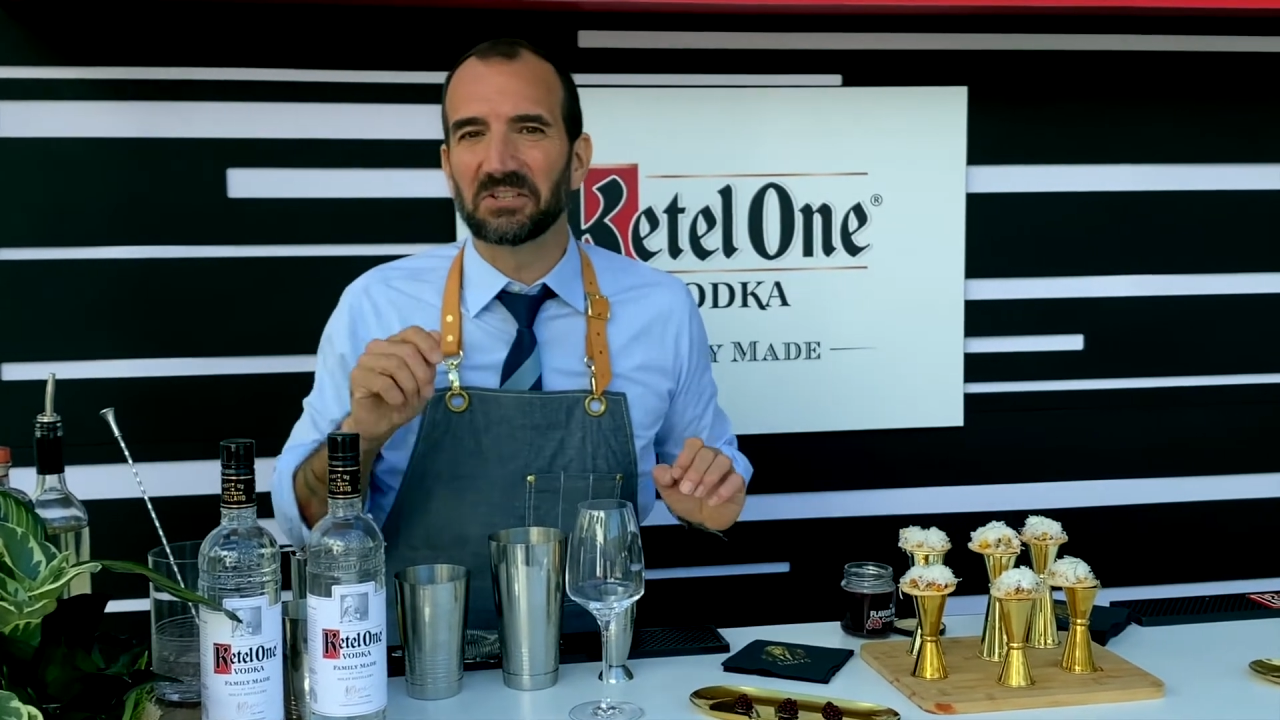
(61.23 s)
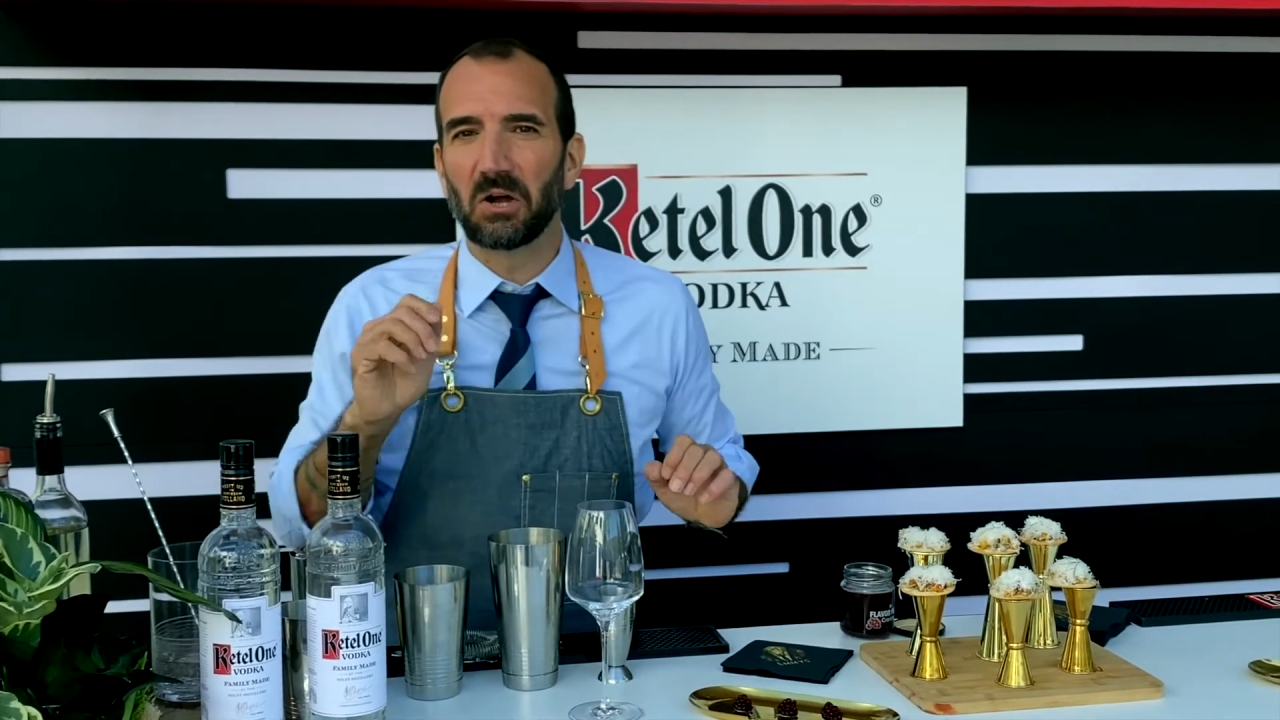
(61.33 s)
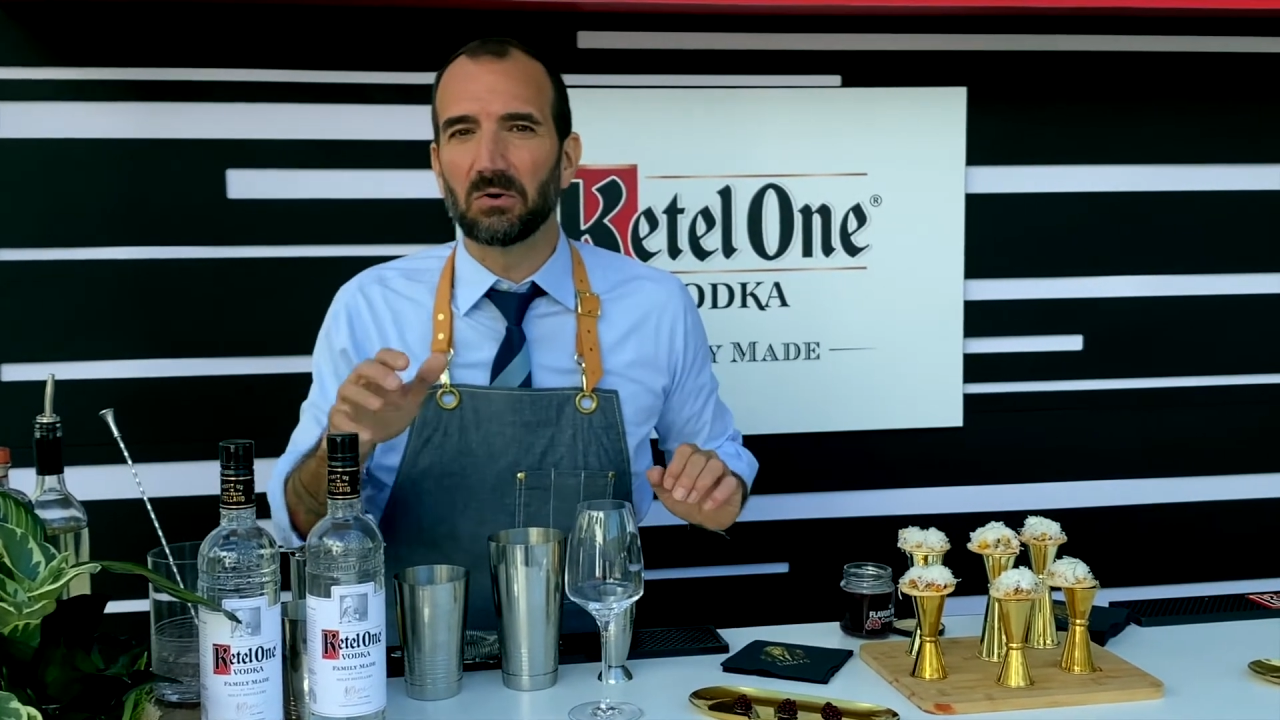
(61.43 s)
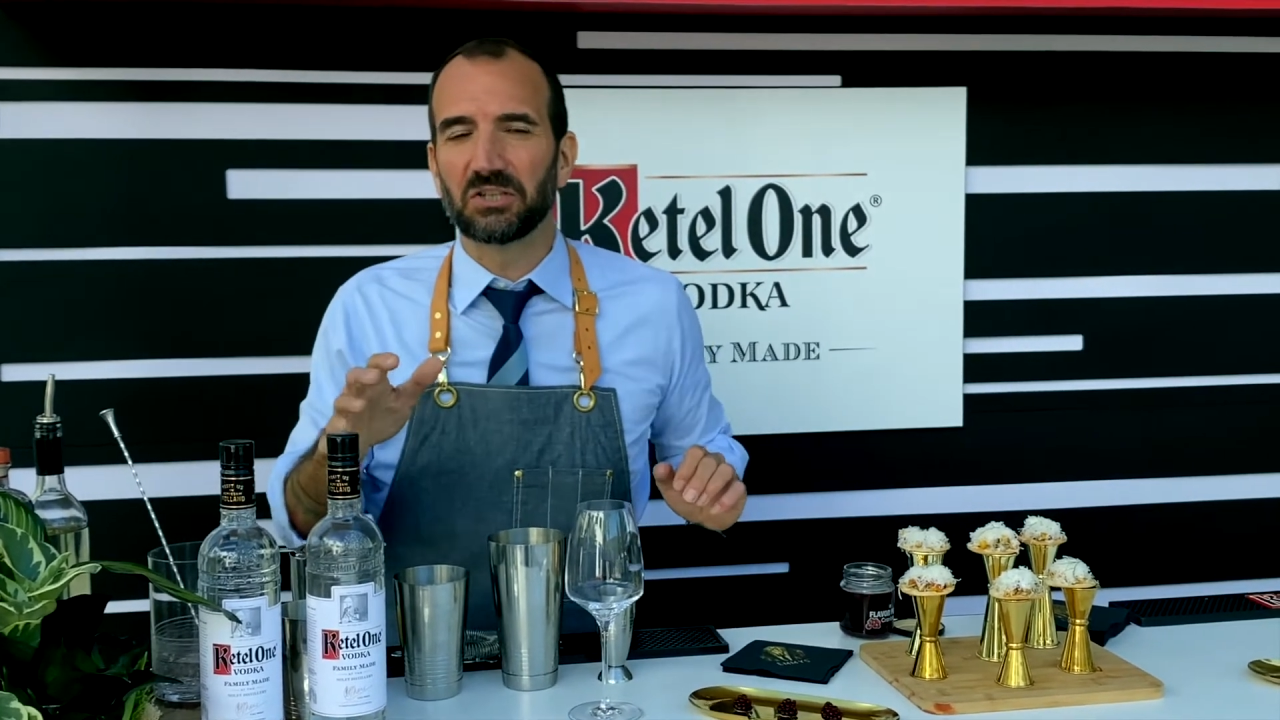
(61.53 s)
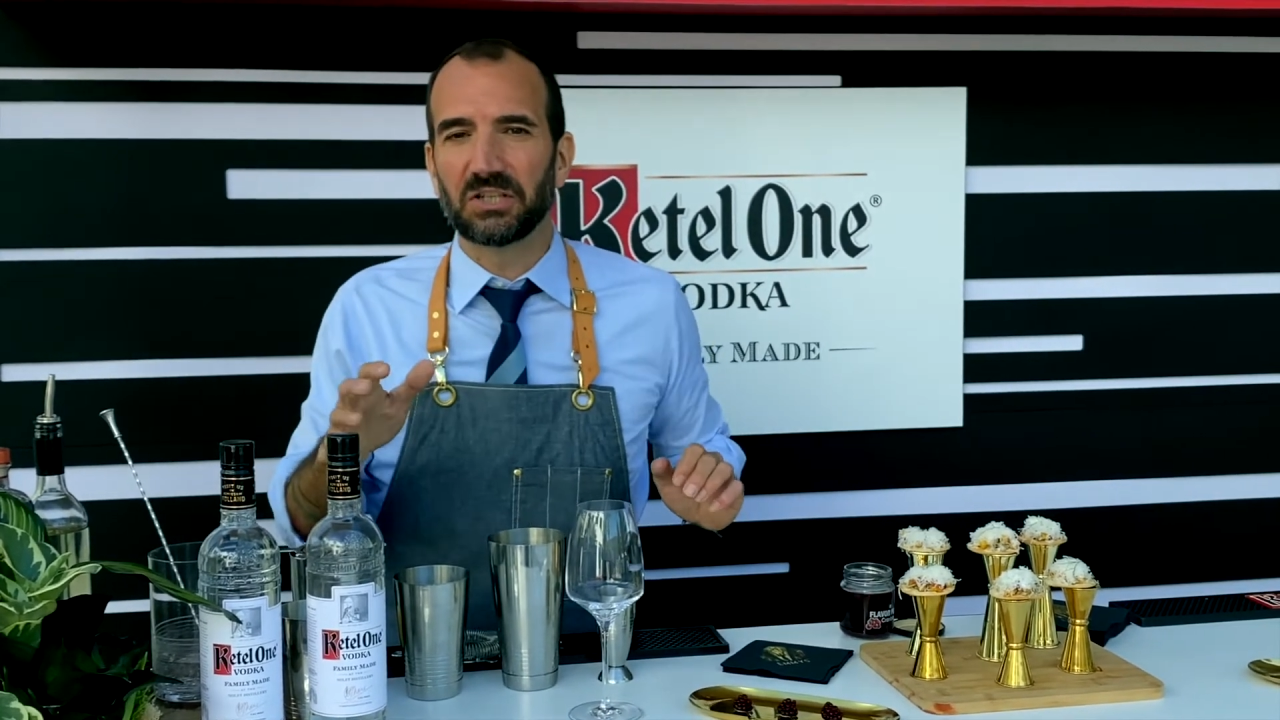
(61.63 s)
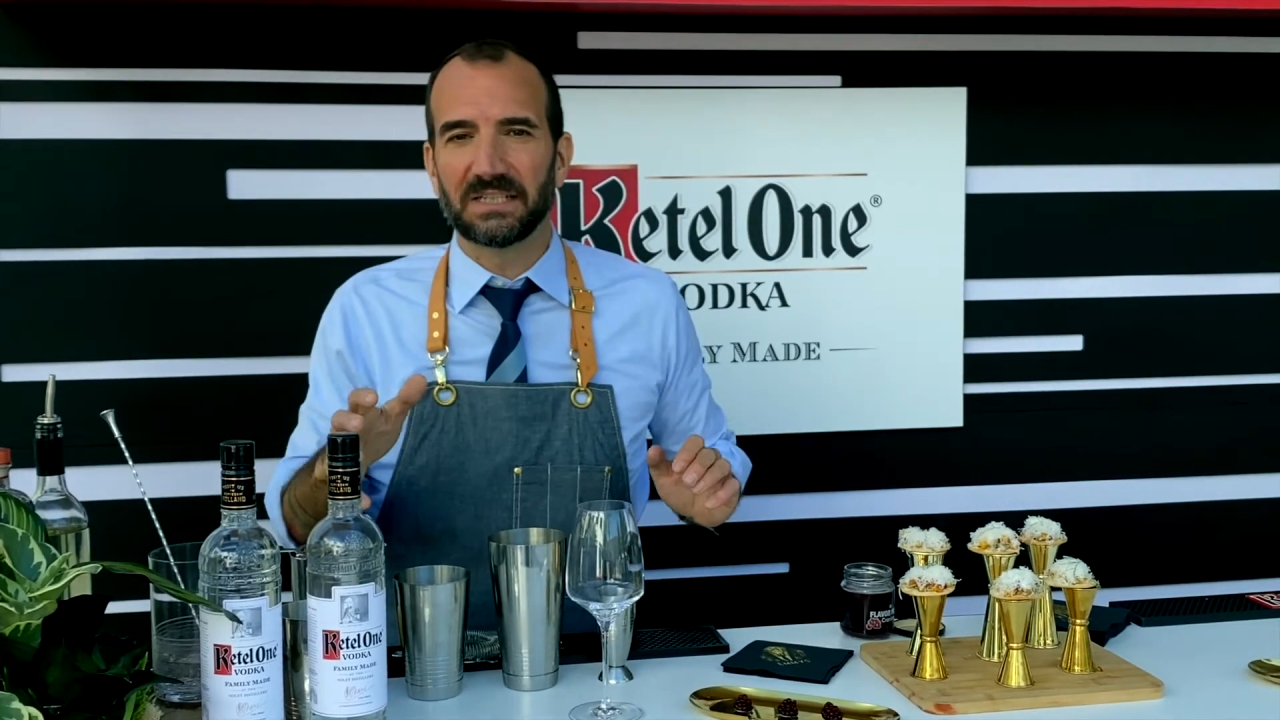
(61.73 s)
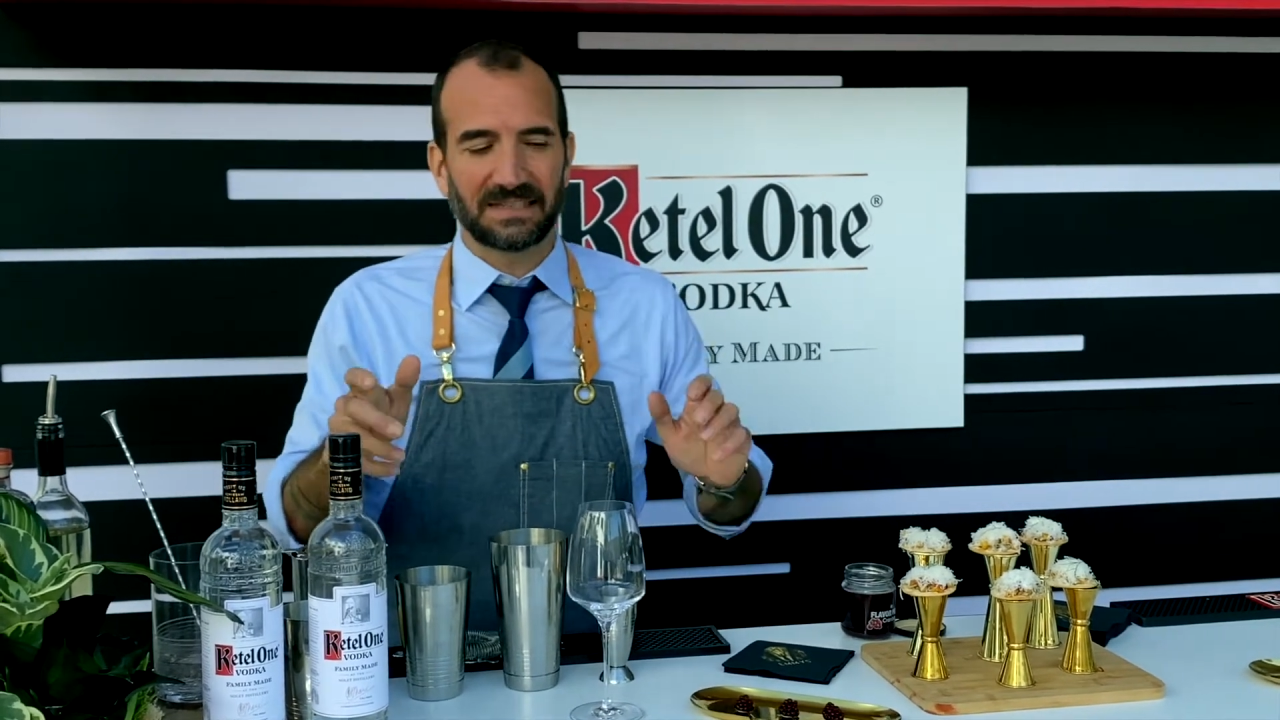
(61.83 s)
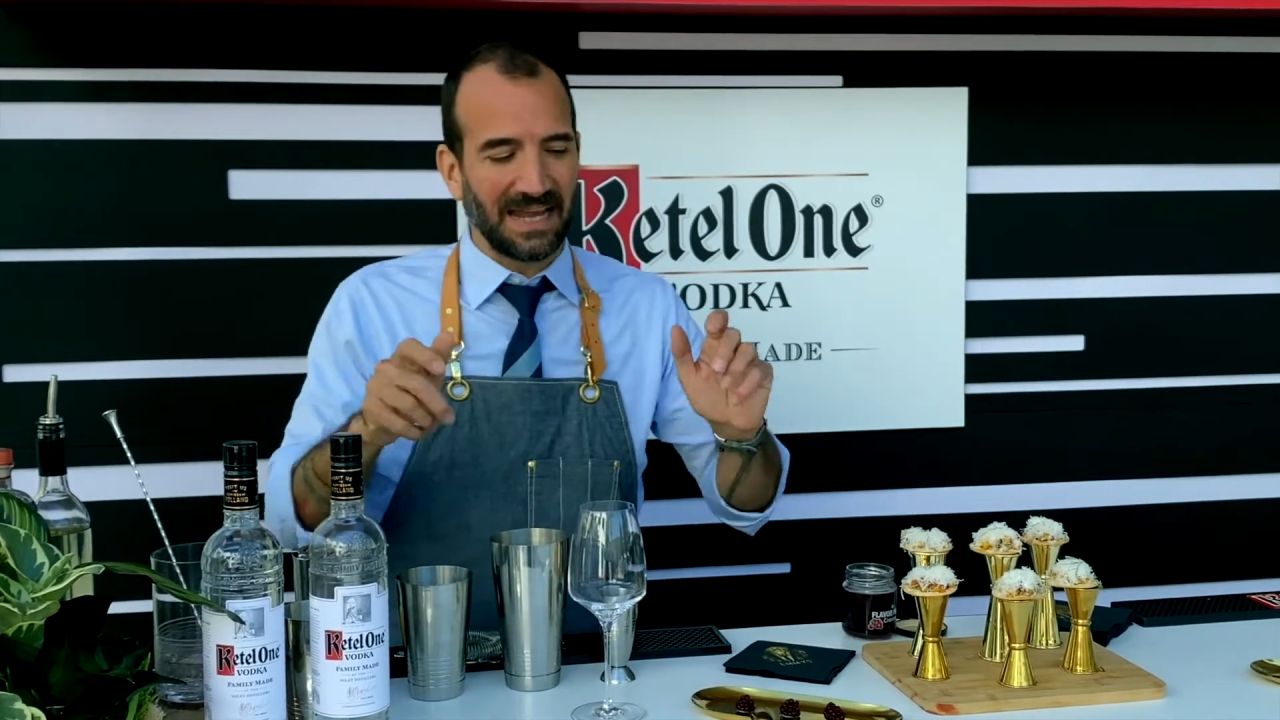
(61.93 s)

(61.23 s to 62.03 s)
goat cheese.